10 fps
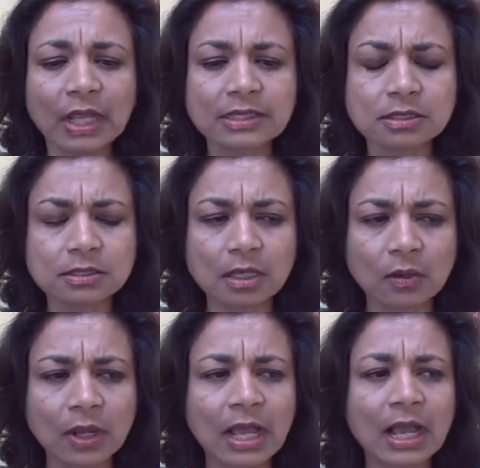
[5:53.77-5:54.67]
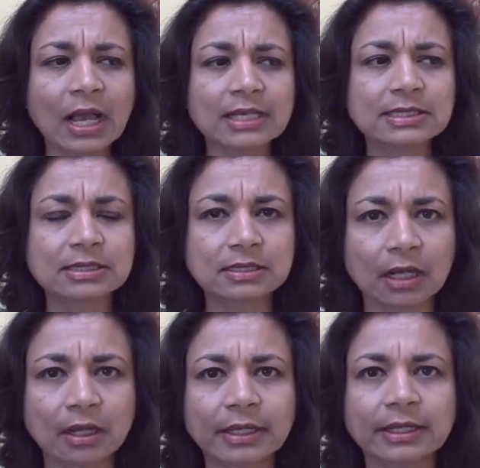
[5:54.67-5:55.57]
And so I
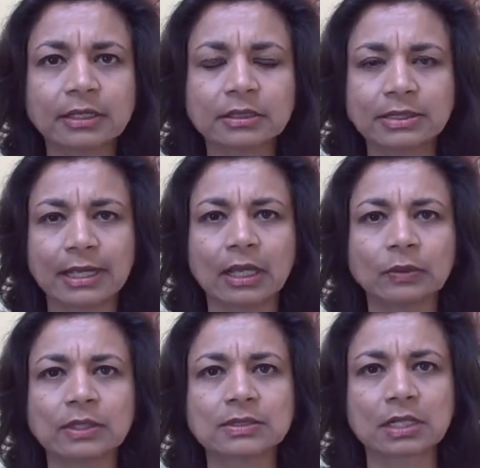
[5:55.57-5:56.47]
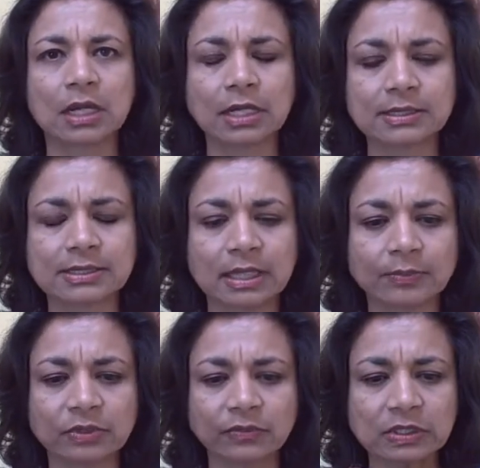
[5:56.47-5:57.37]
started down this
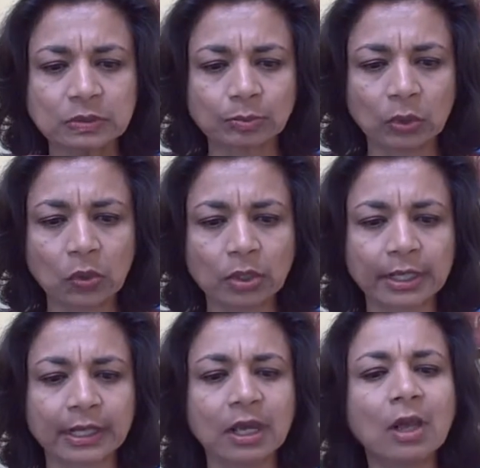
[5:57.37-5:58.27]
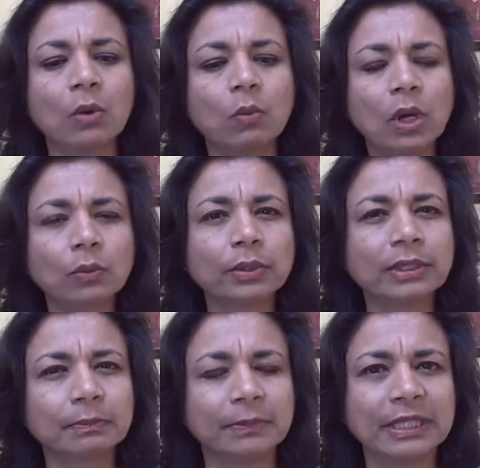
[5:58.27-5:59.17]
concept of exploring what would
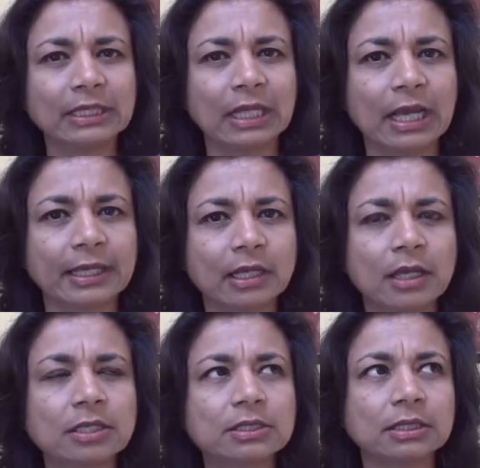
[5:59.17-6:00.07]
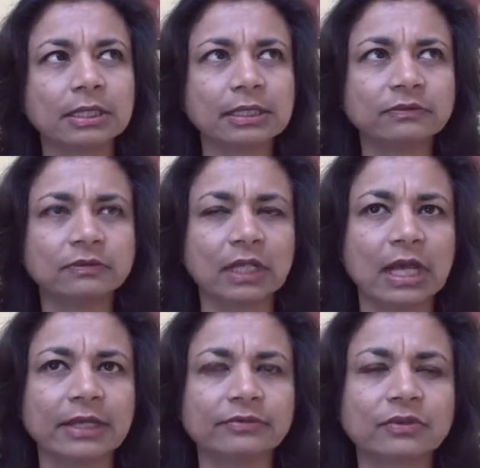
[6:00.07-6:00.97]
it be like to live
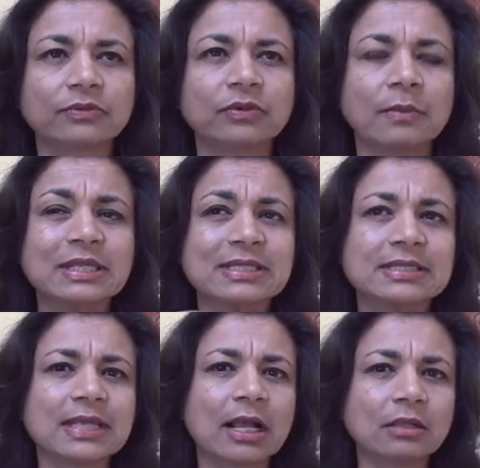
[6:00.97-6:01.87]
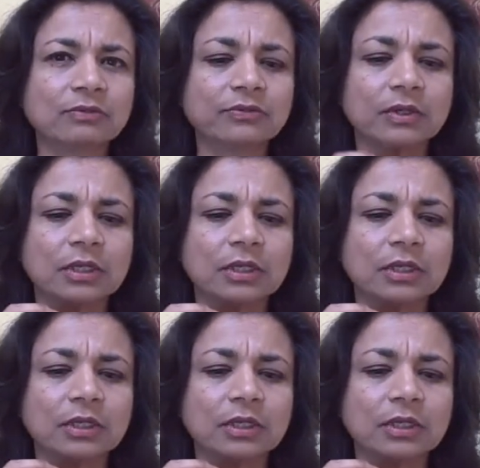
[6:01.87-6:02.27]
life from a self-full